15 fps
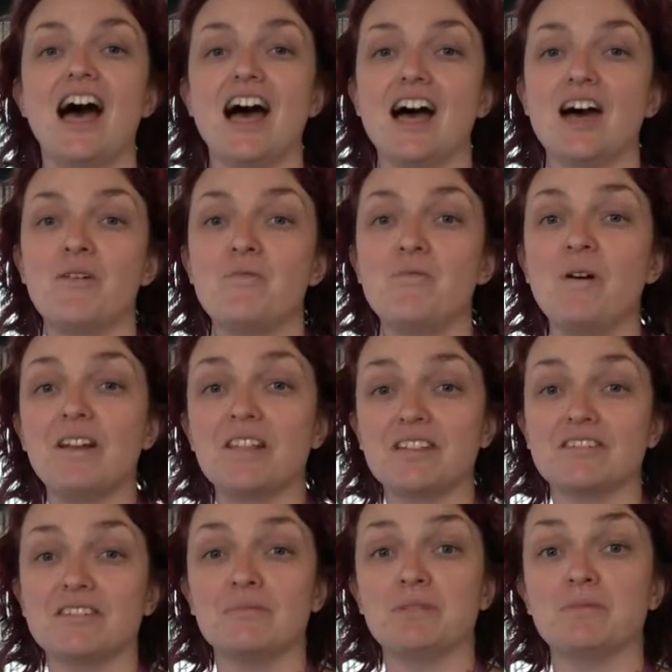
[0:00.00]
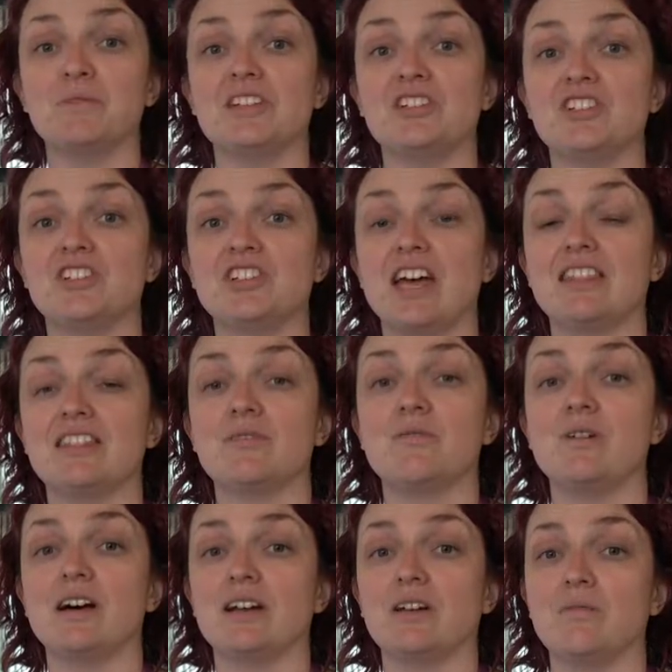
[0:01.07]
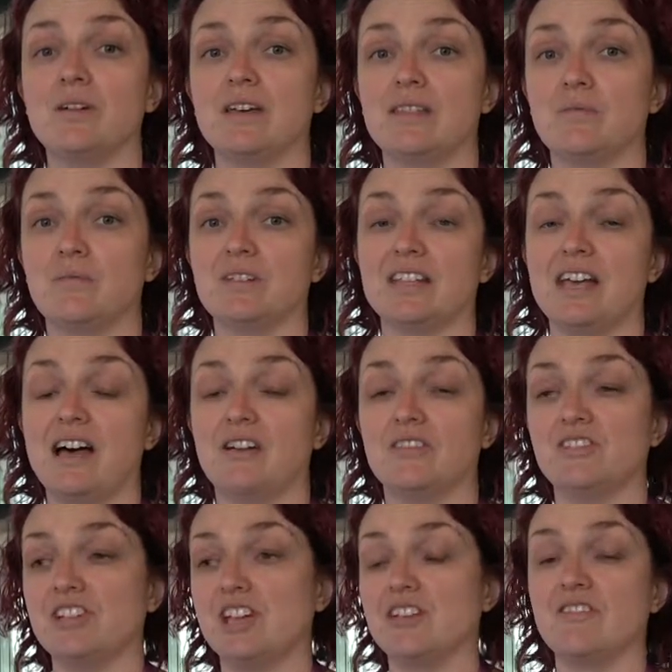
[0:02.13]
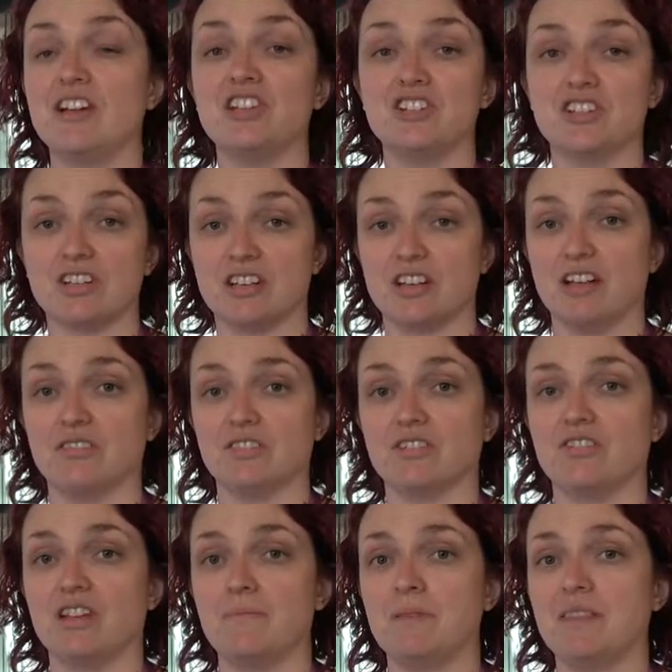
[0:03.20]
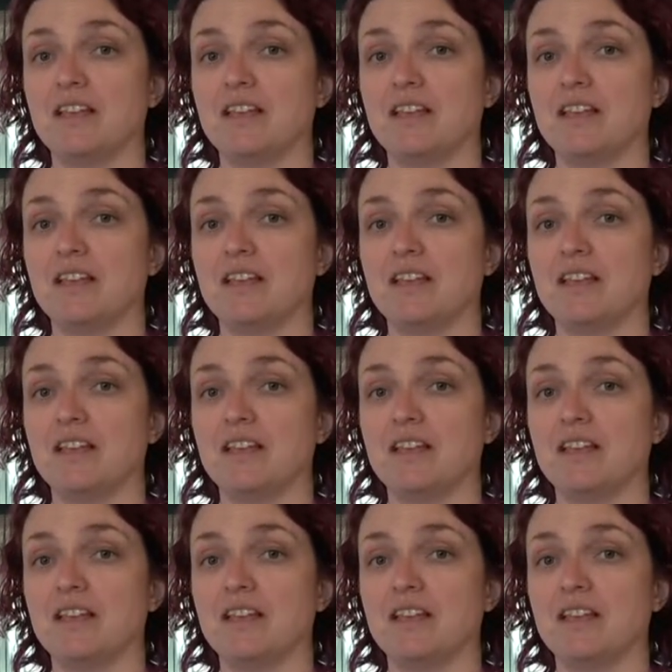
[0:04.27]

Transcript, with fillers: Uh, one of the groups we shared the work with was our Generation Girls group,